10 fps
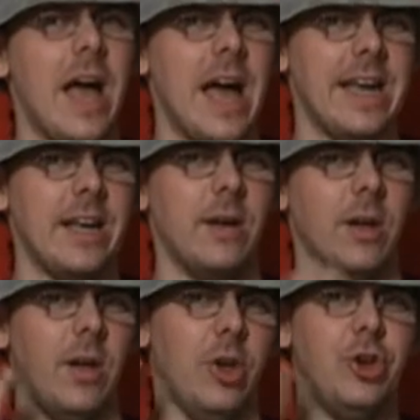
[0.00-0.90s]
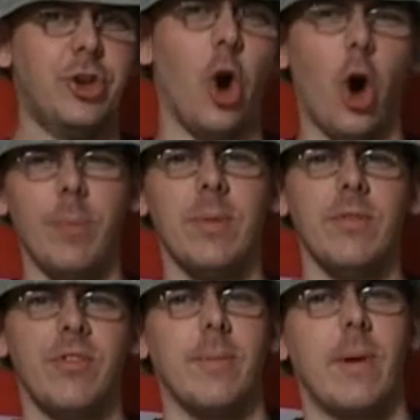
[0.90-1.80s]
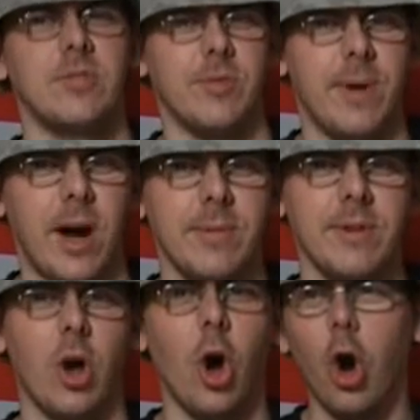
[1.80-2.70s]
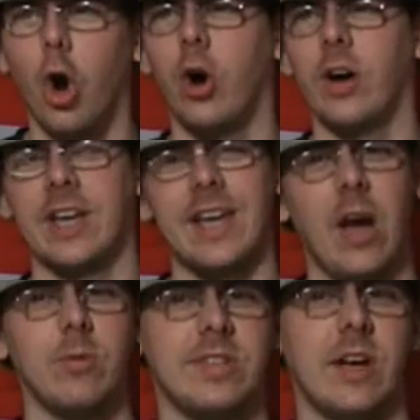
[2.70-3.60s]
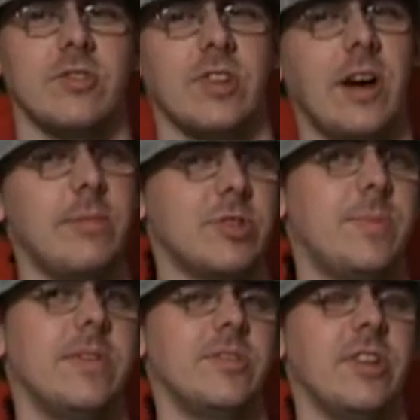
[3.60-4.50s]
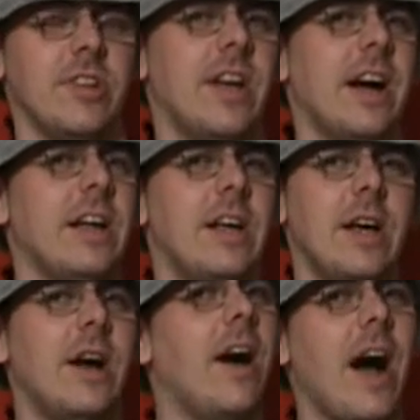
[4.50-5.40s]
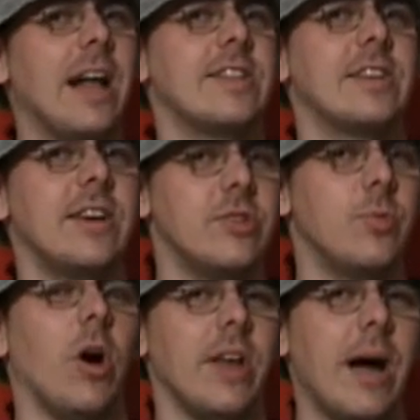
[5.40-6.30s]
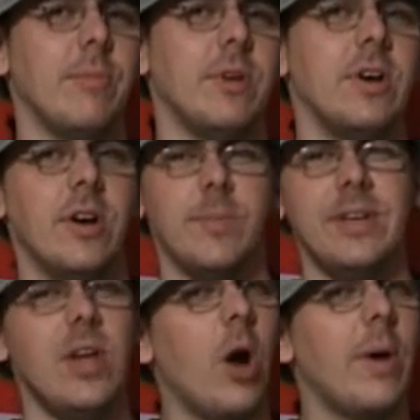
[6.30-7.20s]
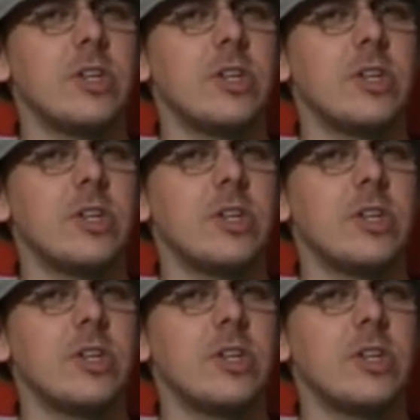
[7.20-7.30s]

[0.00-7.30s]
a dorm for the members of parliament, or they can get hotels and come experiences on that. That is what would happen. There'd be no